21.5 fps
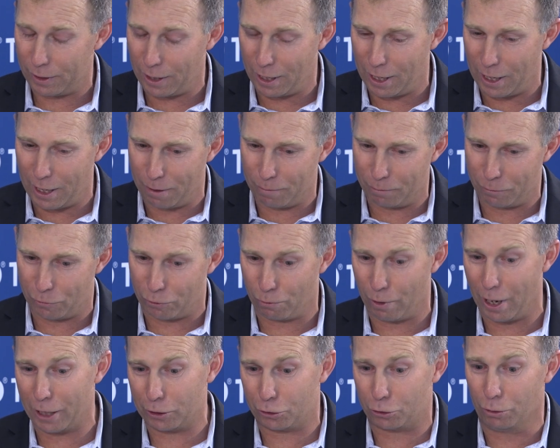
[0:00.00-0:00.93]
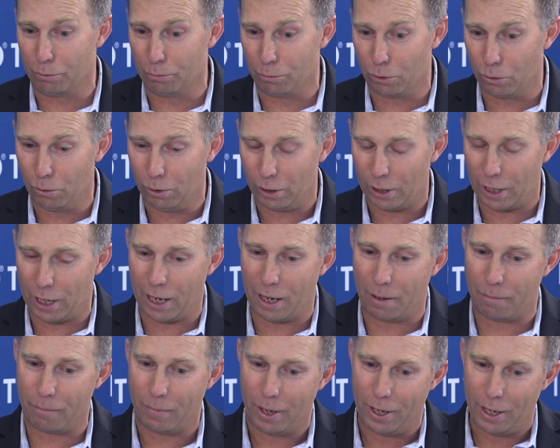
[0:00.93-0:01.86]
um, throughout Trimble.
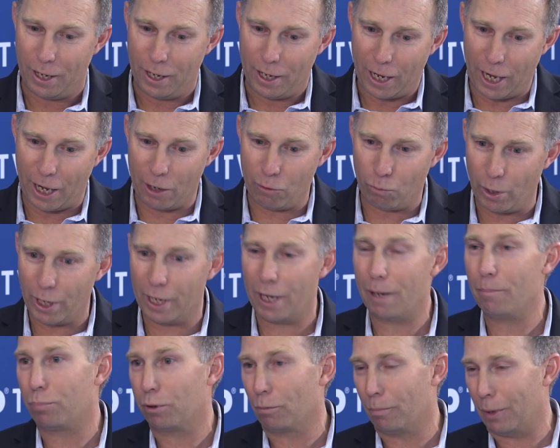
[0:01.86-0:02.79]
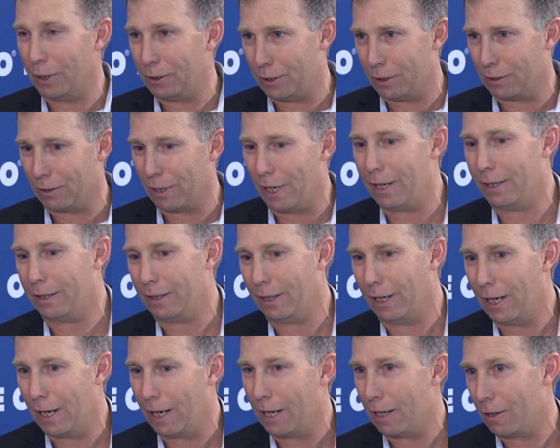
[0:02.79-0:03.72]
Um, and we are implementing that uh,